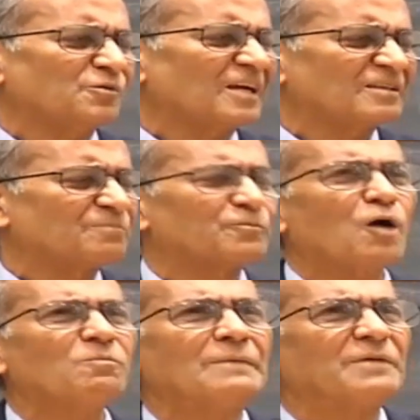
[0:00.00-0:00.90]
You are the
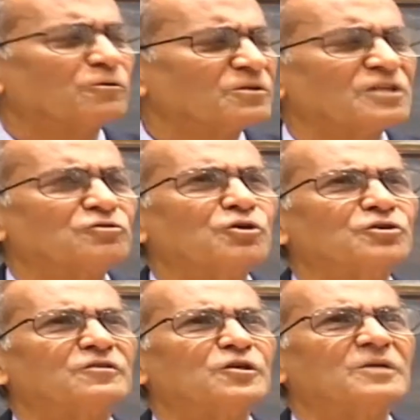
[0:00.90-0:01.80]
problem and not the
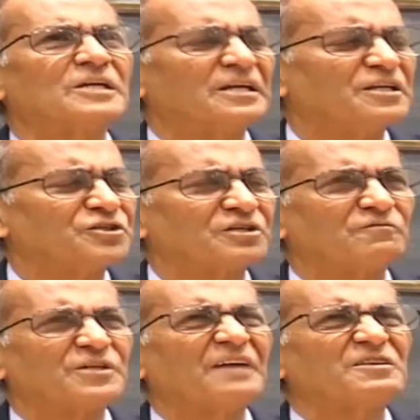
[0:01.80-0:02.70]
resolution of the human
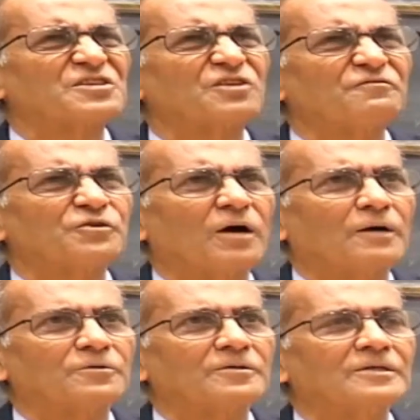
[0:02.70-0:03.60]
condition. We'd rather snuff you
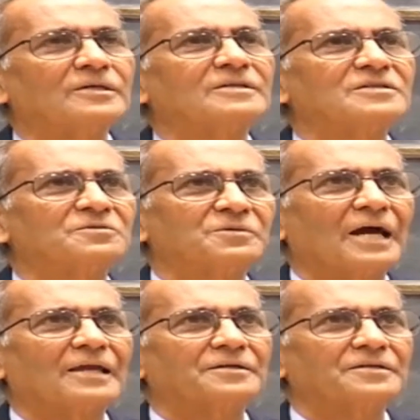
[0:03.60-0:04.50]
out. This is
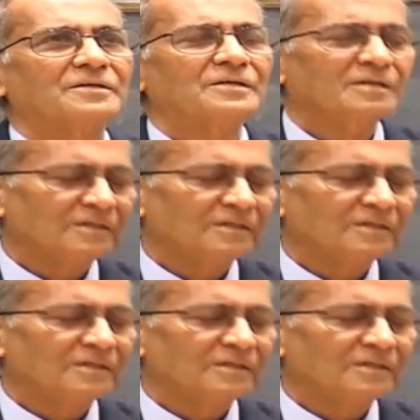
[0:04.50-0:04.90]
reality.